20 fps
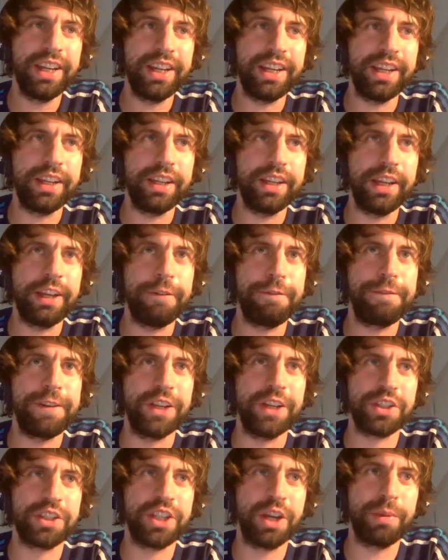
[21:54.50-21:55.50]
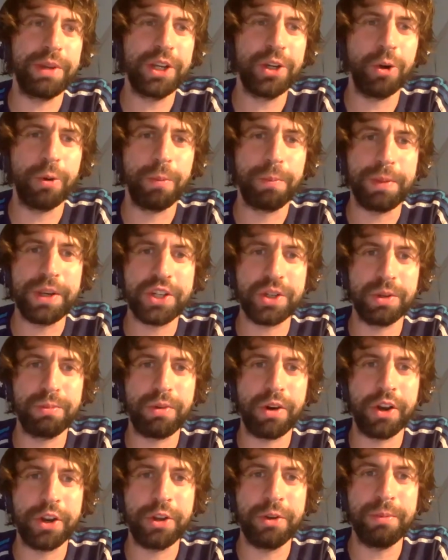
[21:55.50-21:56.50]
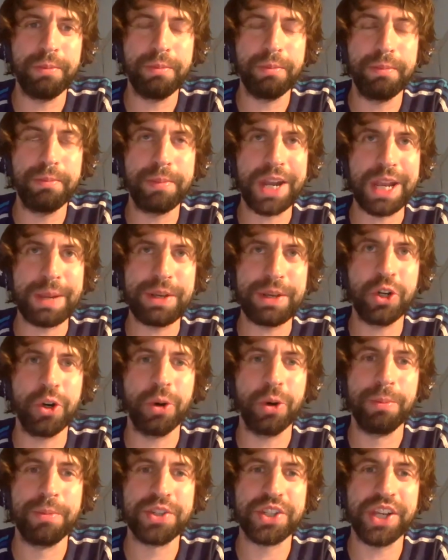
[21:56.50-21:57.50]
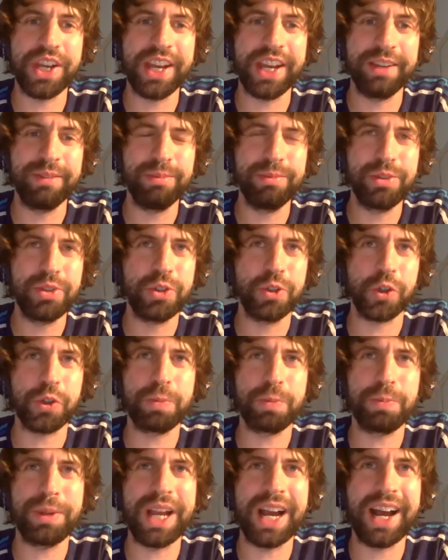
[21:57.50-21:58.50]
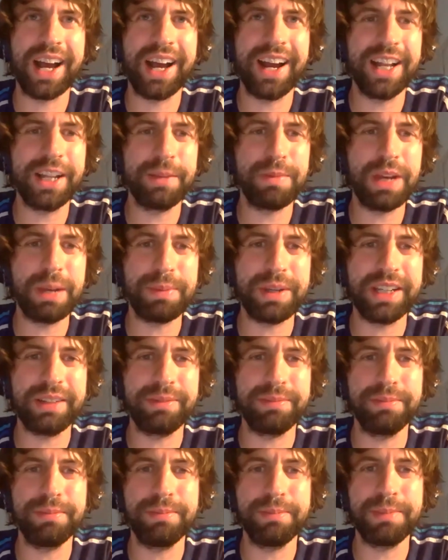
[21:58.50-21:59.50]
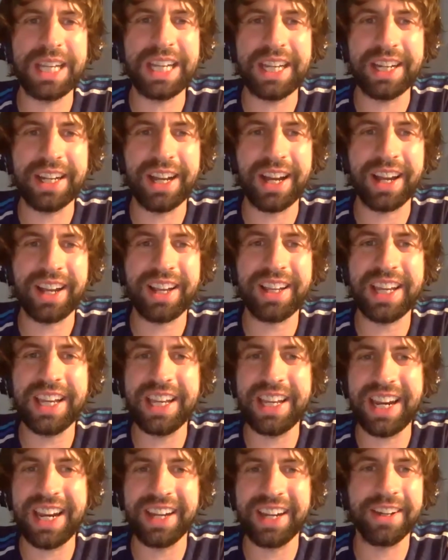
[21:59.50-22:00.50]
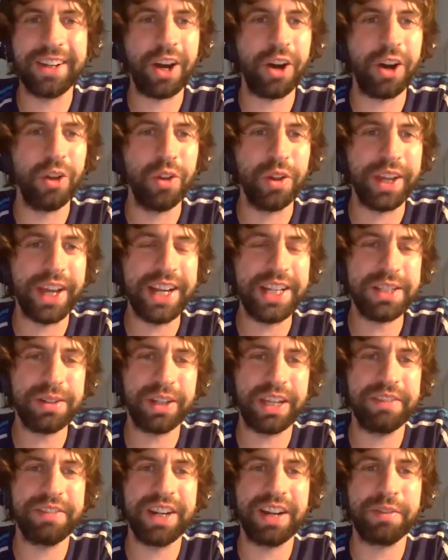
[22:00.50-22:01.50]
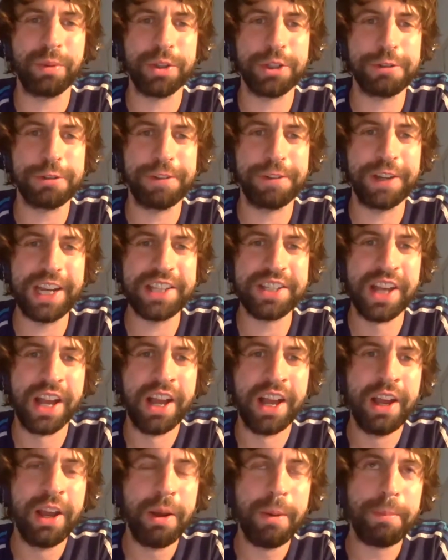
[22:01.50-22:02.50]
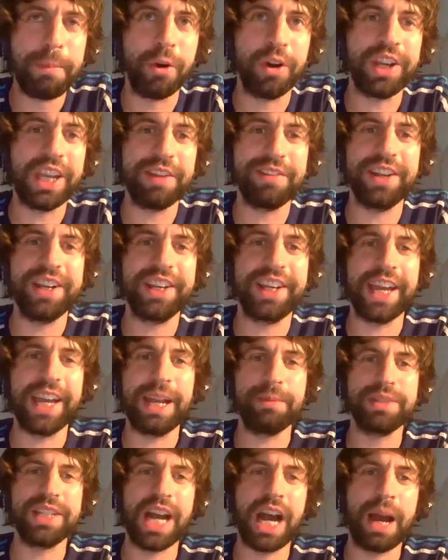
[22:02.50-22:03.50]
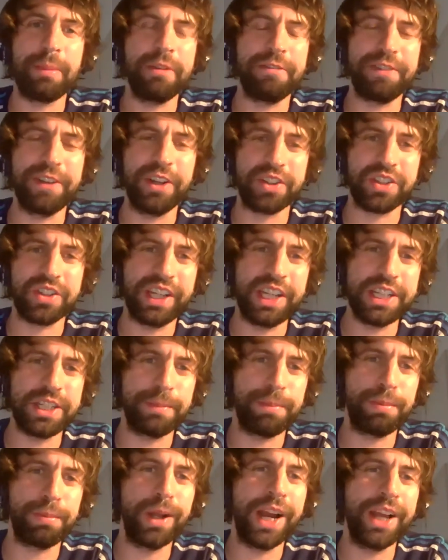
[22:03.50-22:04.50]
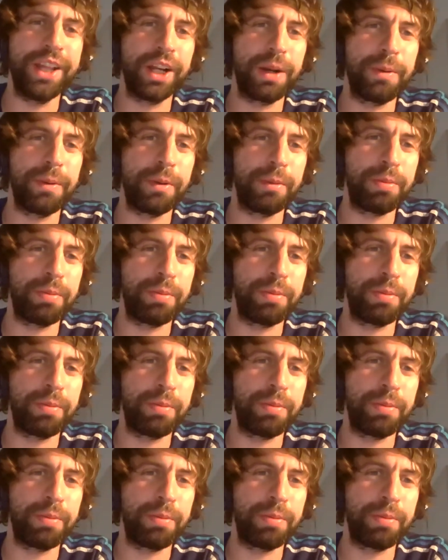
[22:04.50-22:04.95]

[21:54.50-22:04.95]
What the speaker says: it feels as though he could be someone who maybe comes in just behind maybe Mina, Keane and Holgate, given everyone's fit. But given game time, it feels like he's a player that could